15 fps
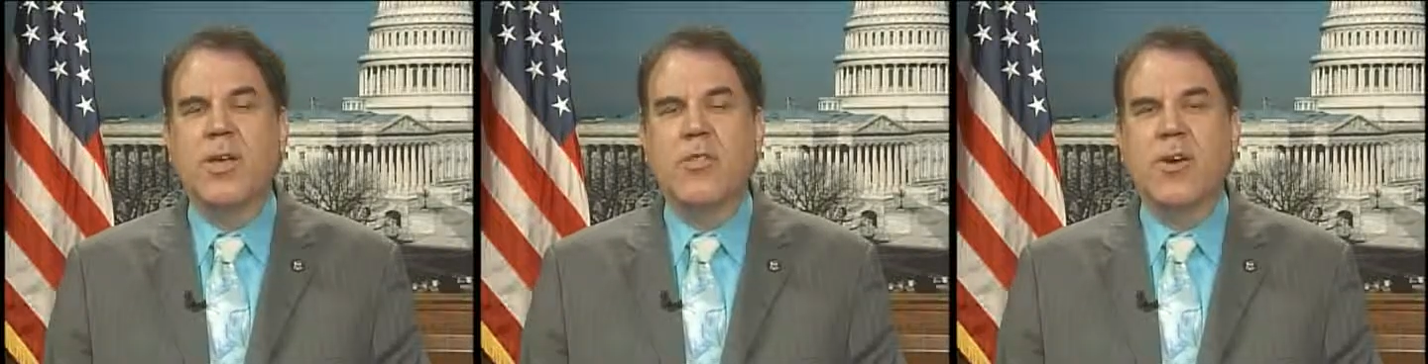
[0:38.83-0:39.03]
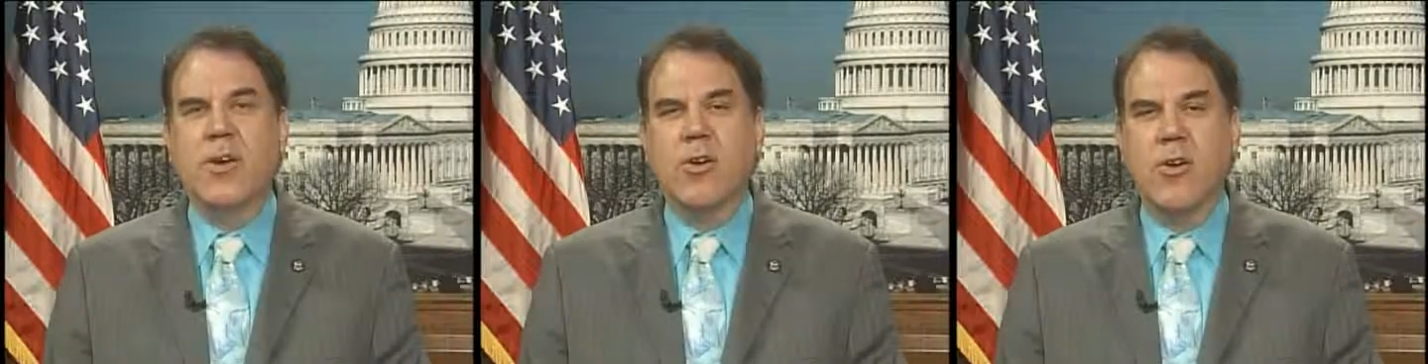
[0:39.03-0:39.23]

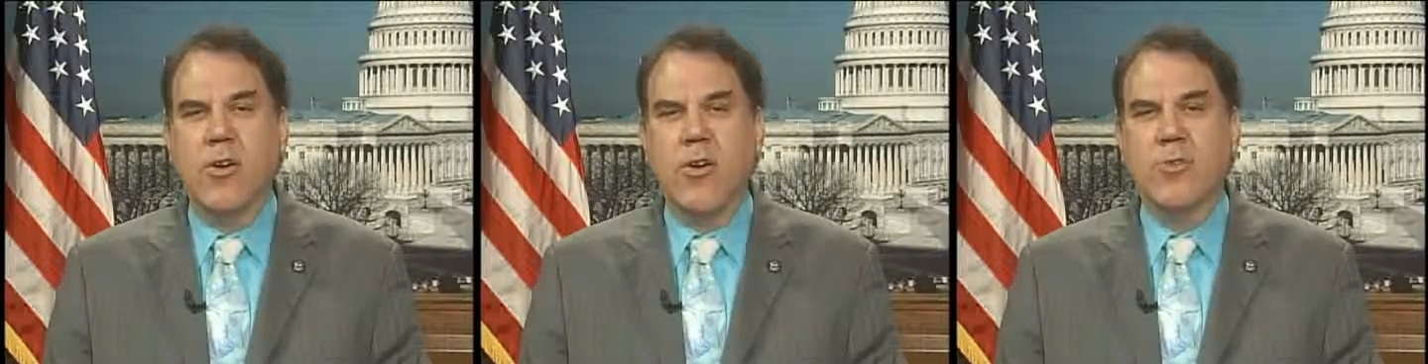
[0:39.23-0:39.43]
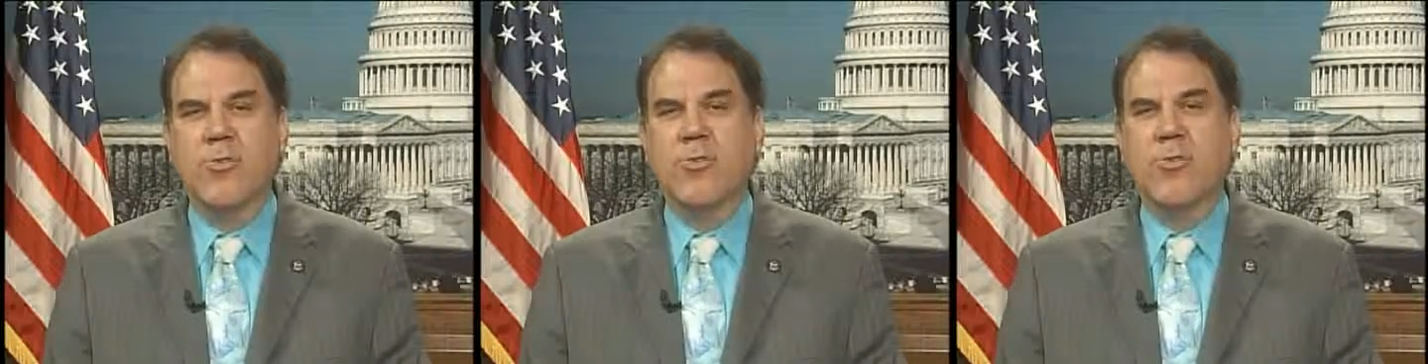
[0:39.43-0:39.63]
their
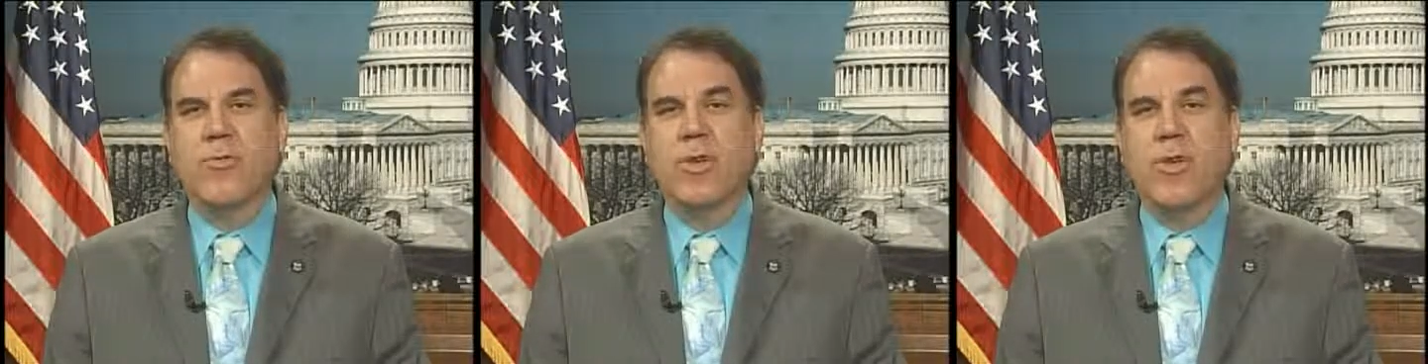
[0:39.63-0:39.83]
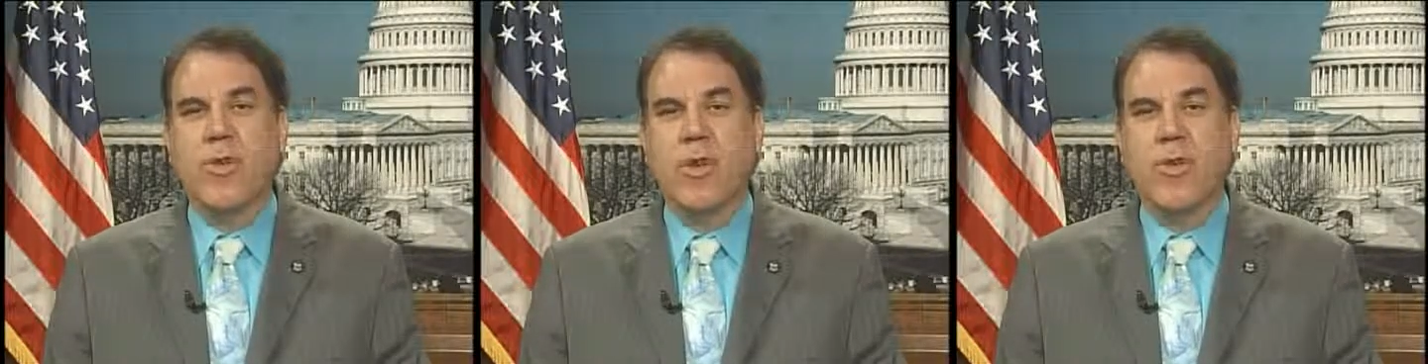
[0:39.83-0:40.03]
calls through
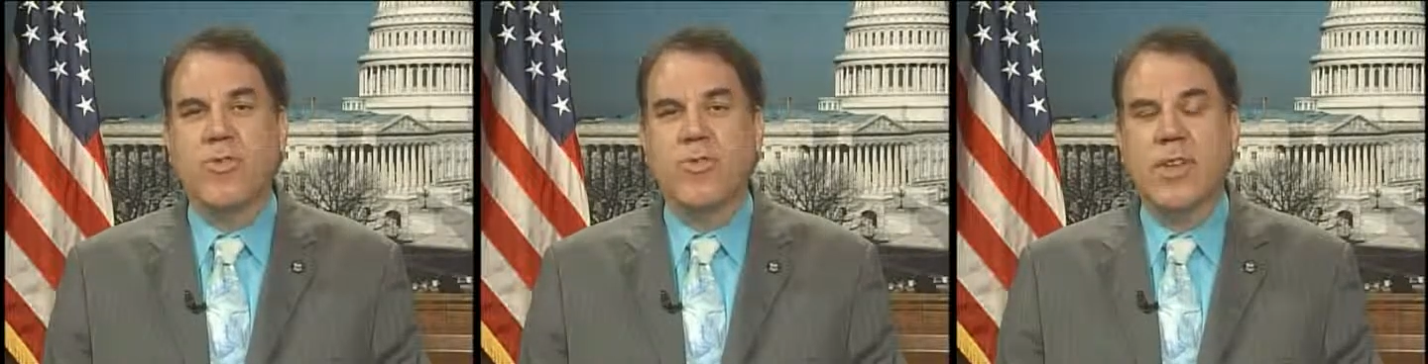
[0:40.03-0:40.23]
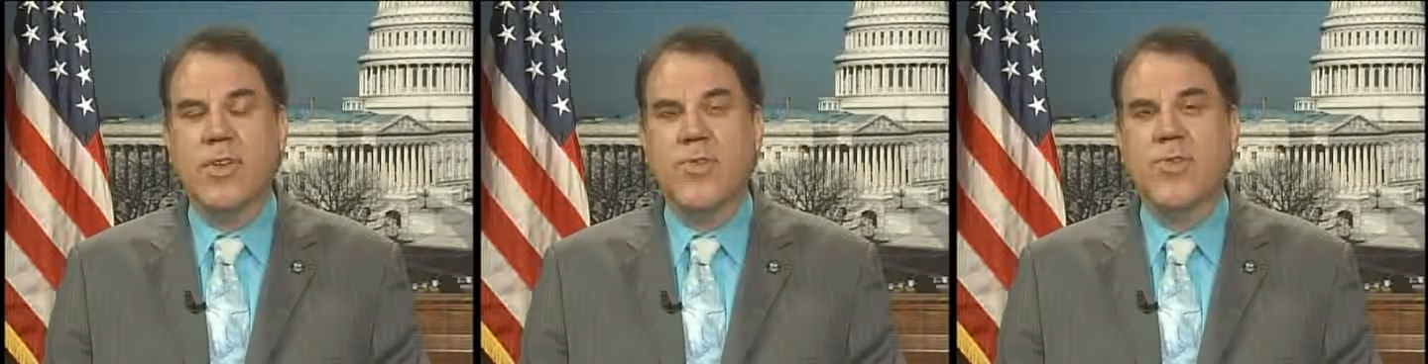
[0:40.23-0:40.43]
to call
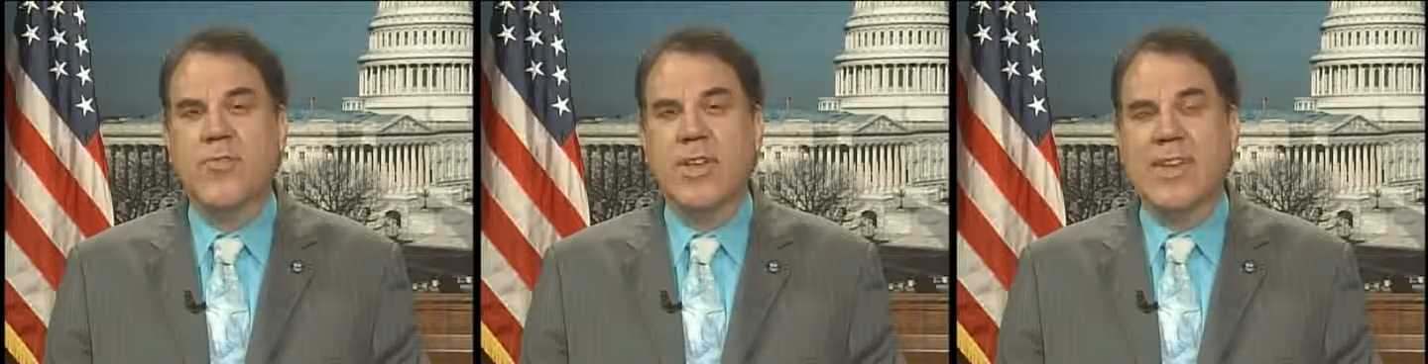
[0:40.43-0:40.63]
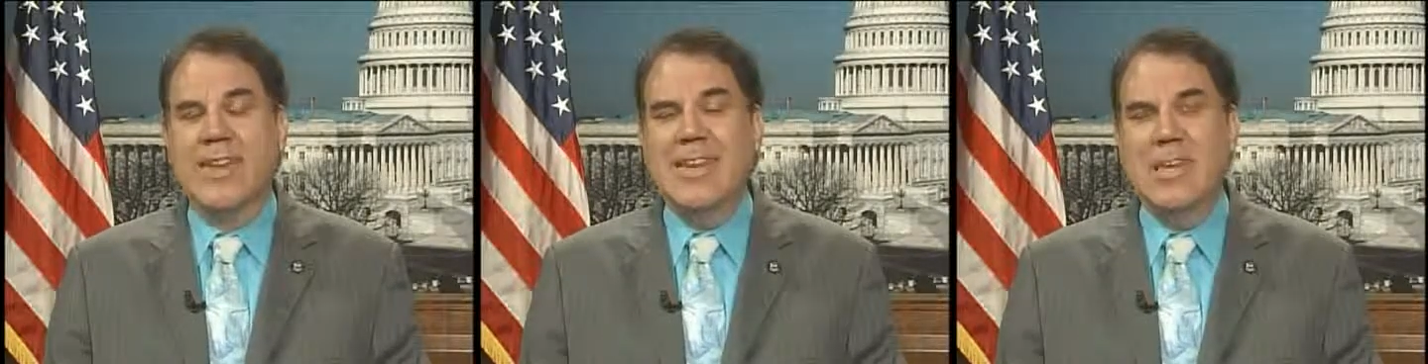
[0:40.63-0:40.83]
centers
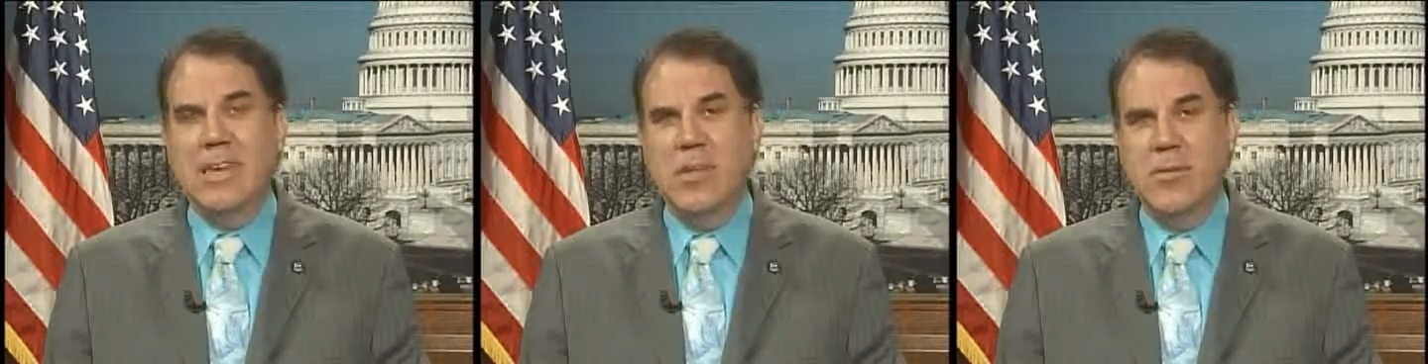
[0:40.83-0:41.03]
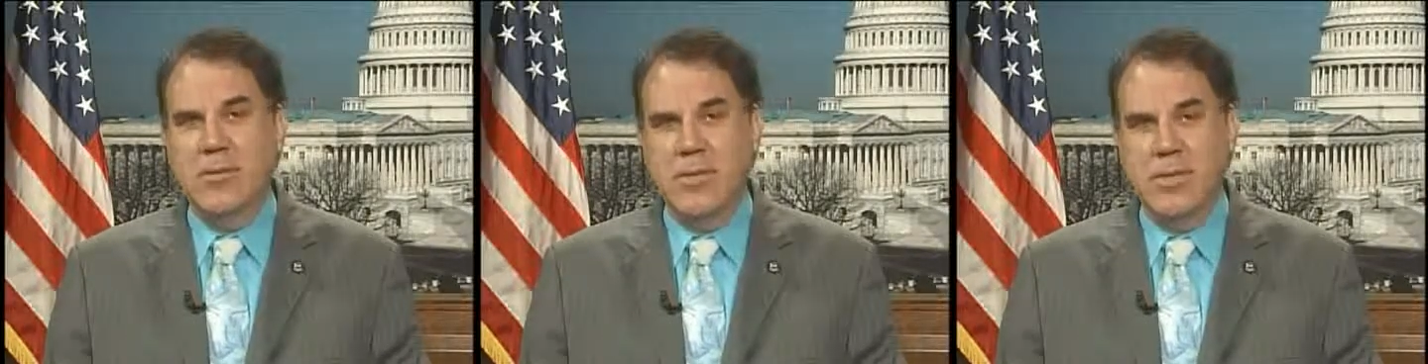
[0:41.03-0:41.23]
in
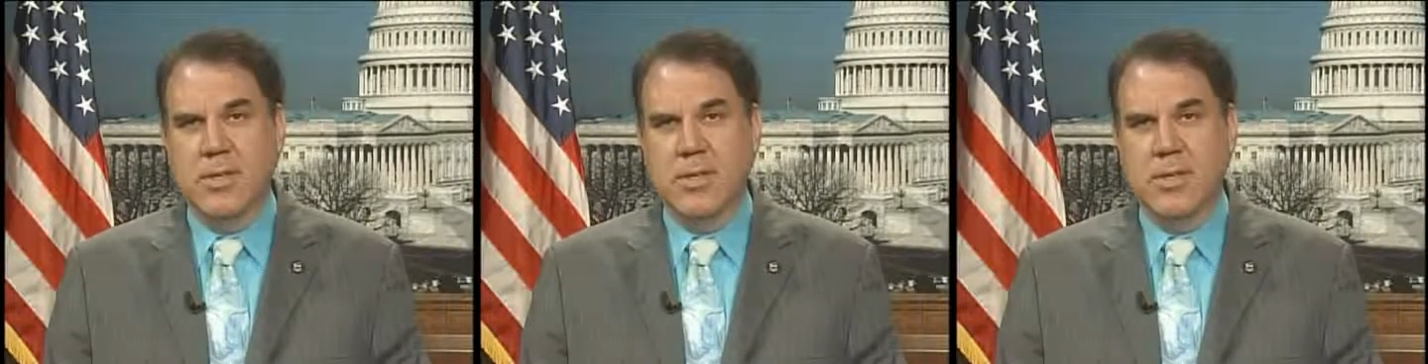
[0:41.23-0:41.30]
India,